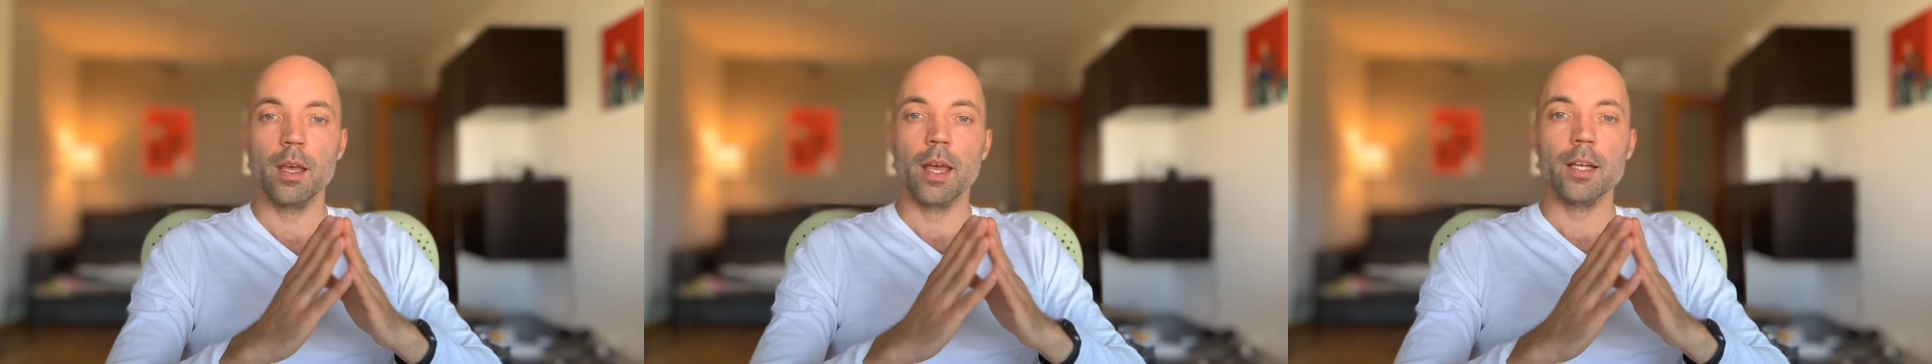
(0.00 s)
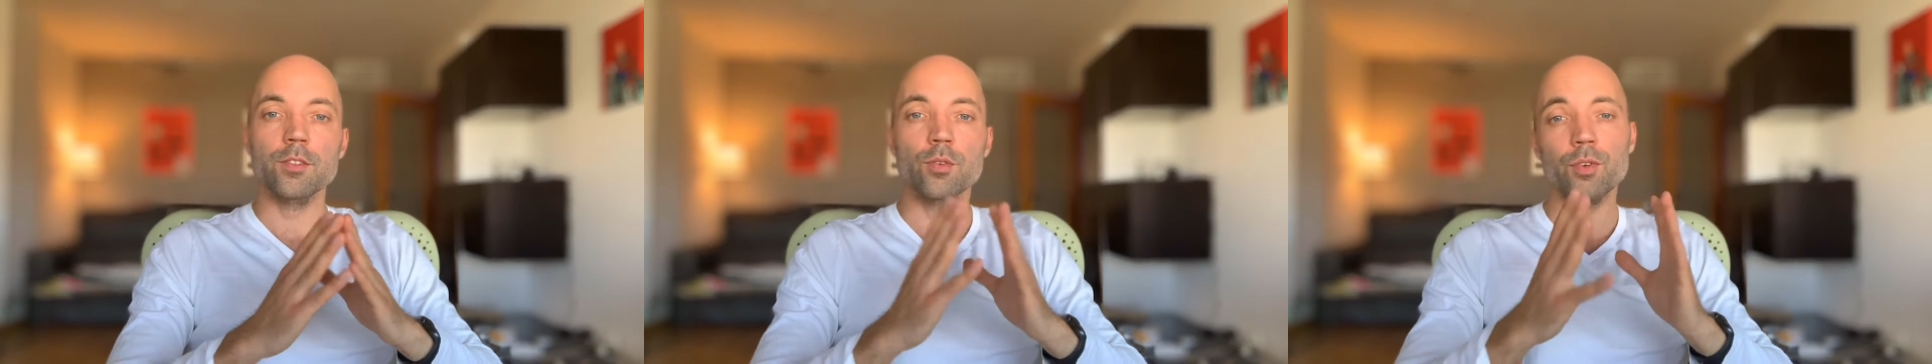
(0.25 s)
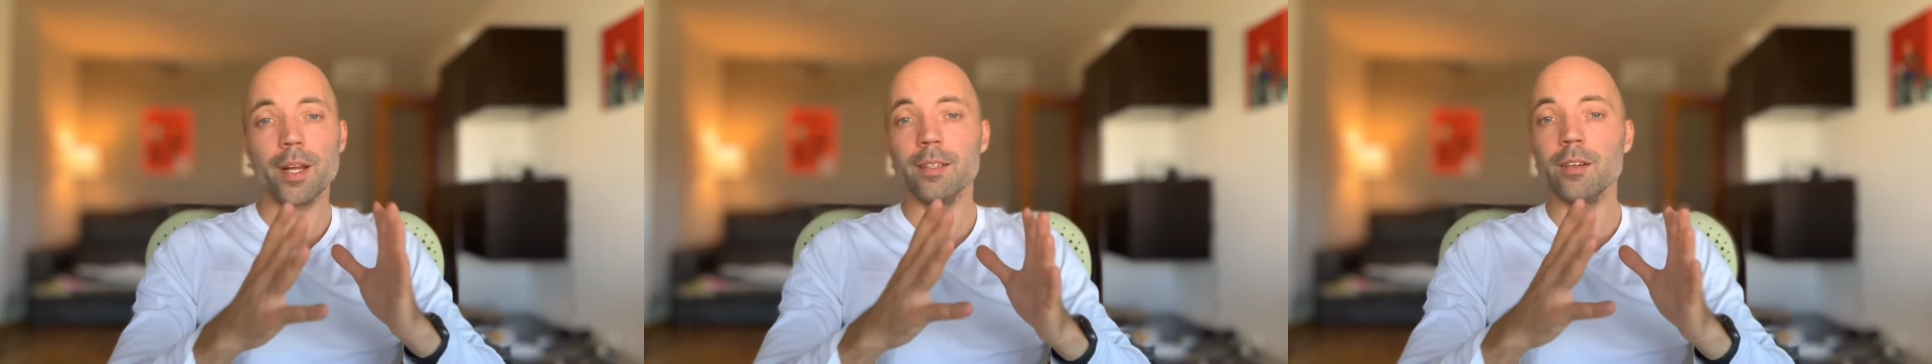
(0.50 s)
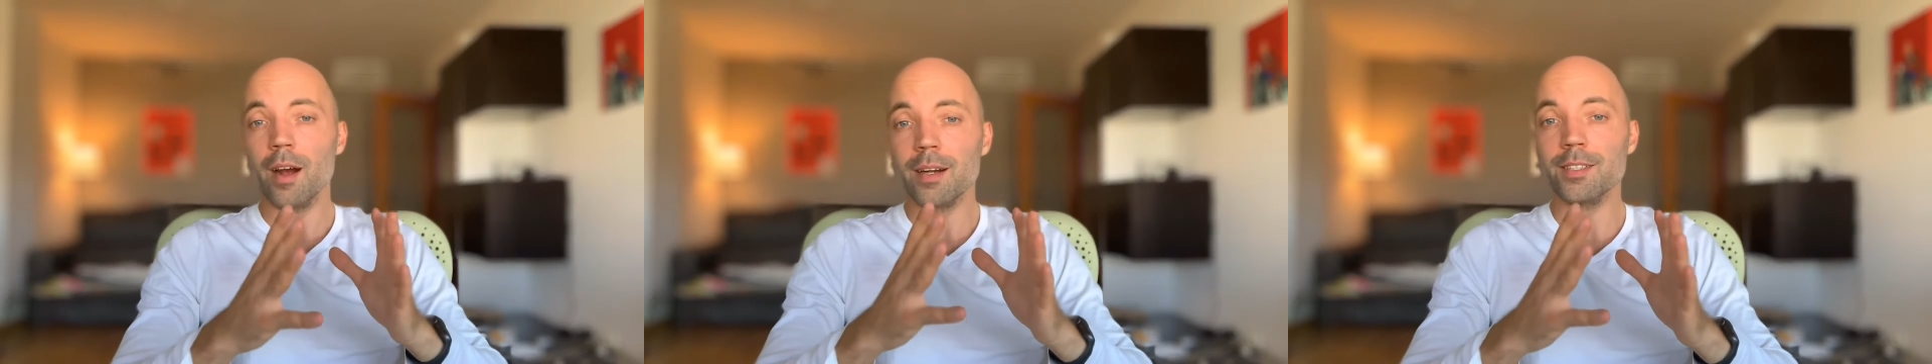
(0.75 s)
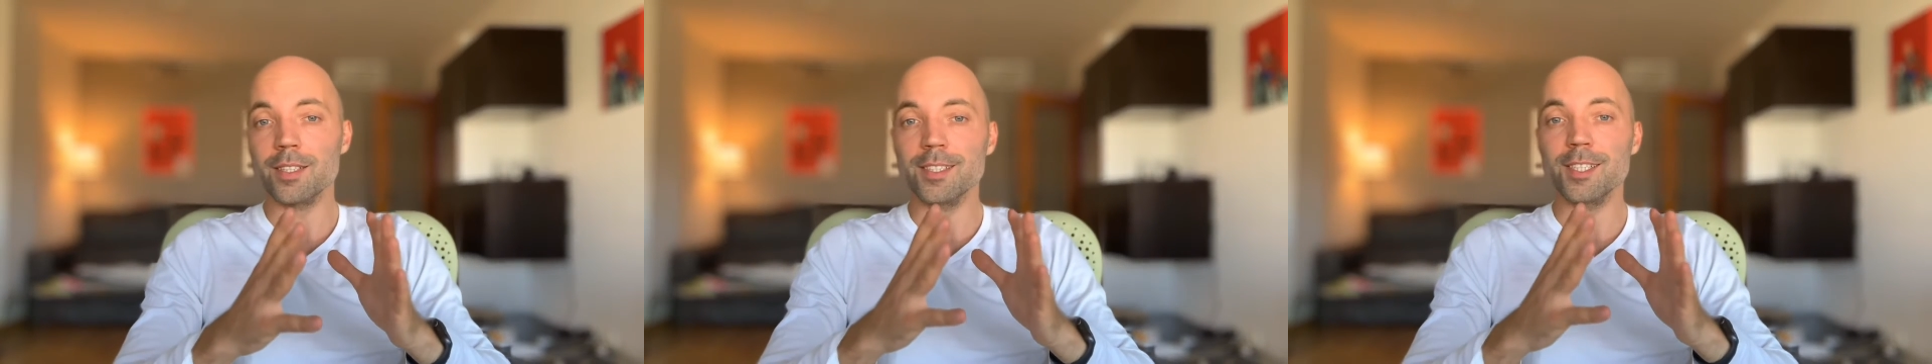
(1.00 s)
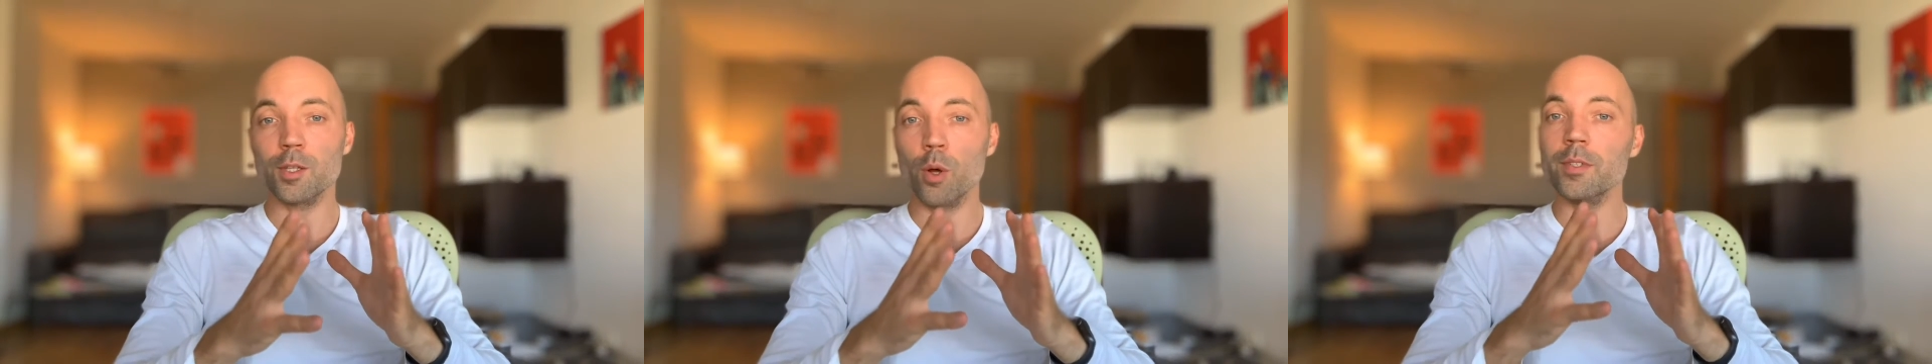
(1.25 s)
As Ukraine currently
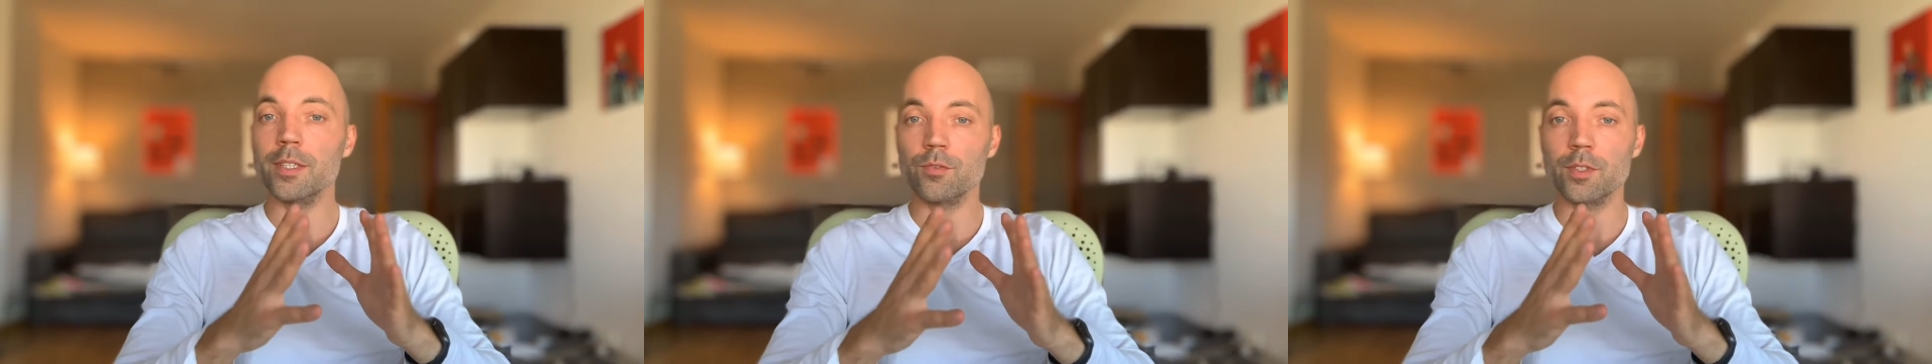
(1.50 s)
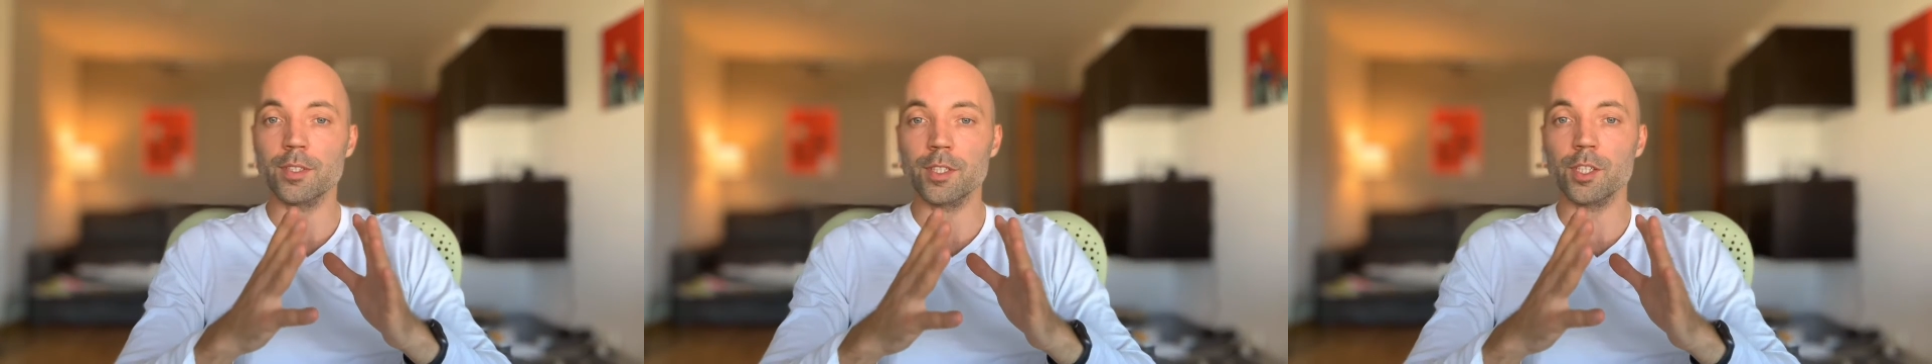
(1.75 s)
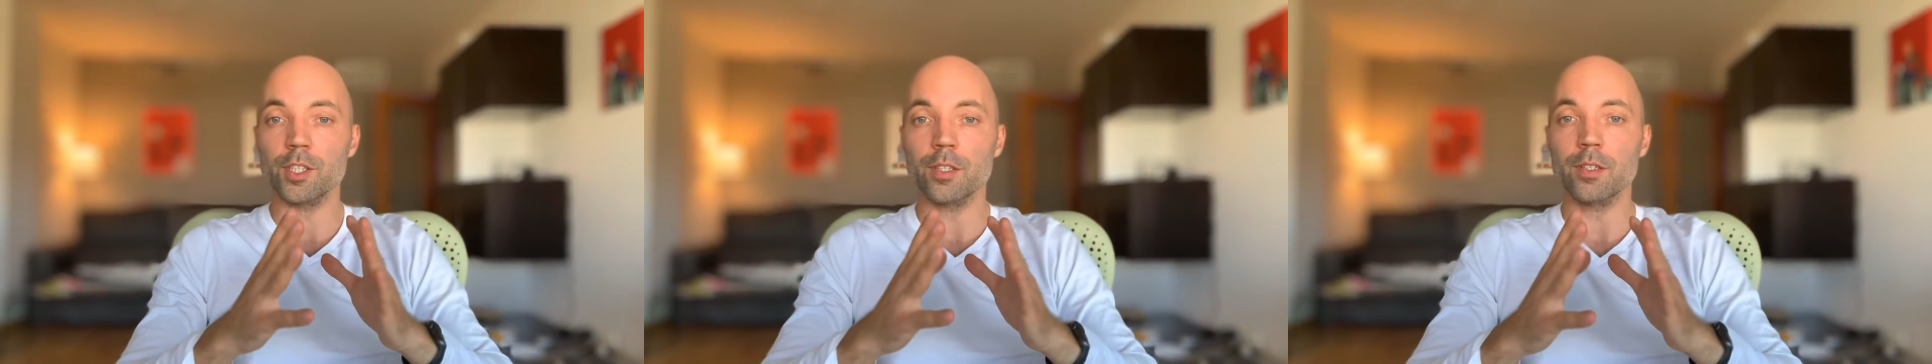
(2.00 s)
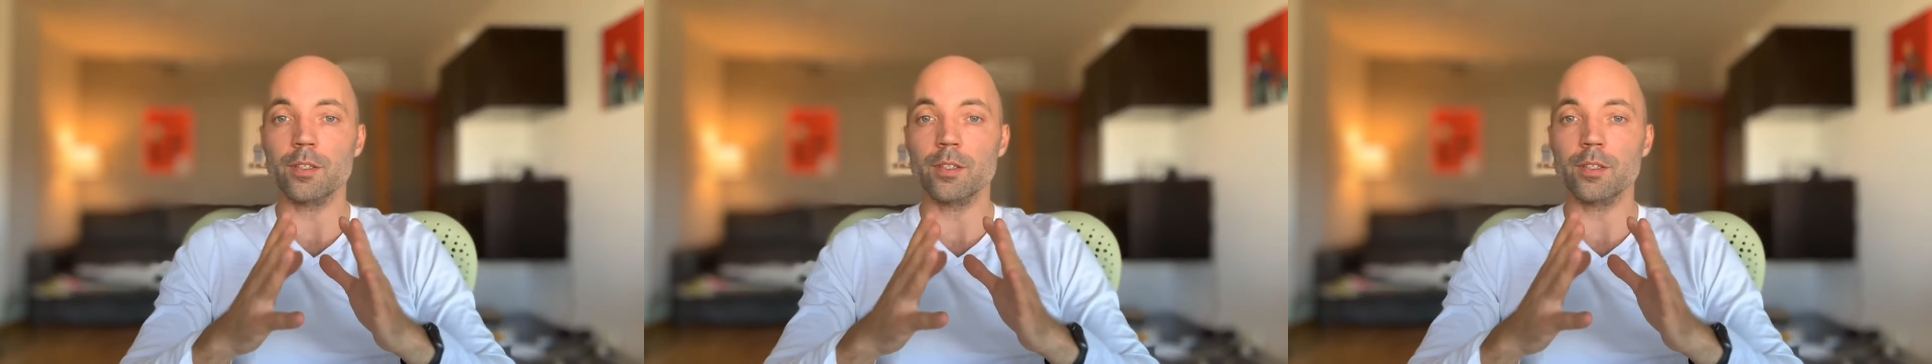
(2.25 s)
slowly transition